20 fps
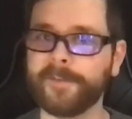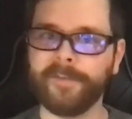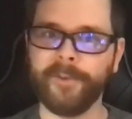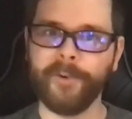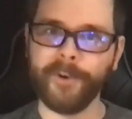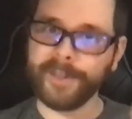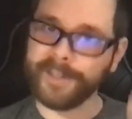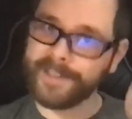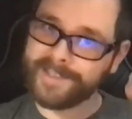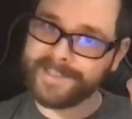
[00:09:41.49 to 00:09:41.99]

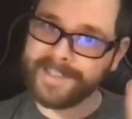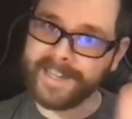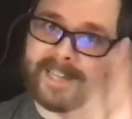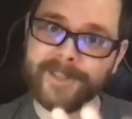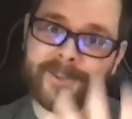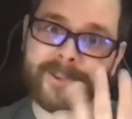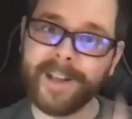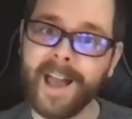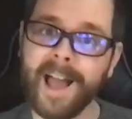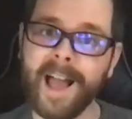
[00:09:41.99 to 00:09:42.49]
forward to seeing
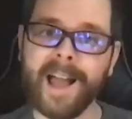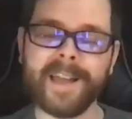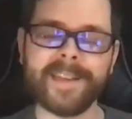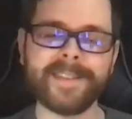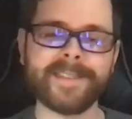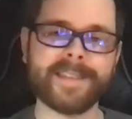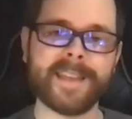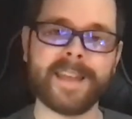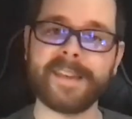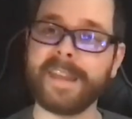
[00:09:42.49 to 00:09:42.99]
you
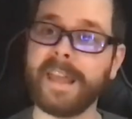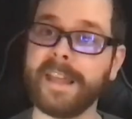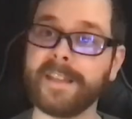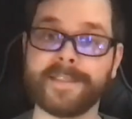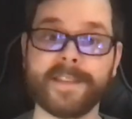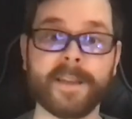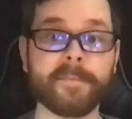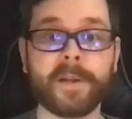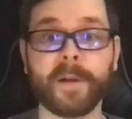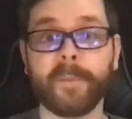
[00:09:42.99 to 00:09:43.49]
guys in
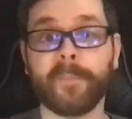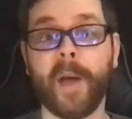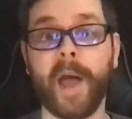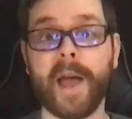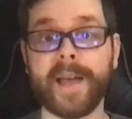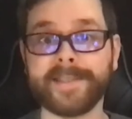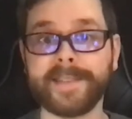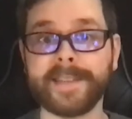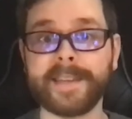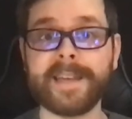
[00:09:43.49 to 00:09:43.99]
some
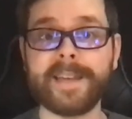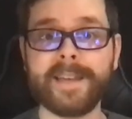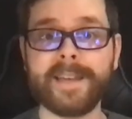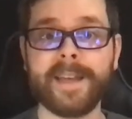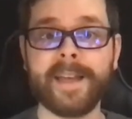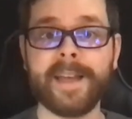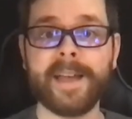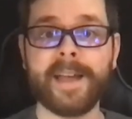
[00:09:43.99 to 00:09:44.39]
capacity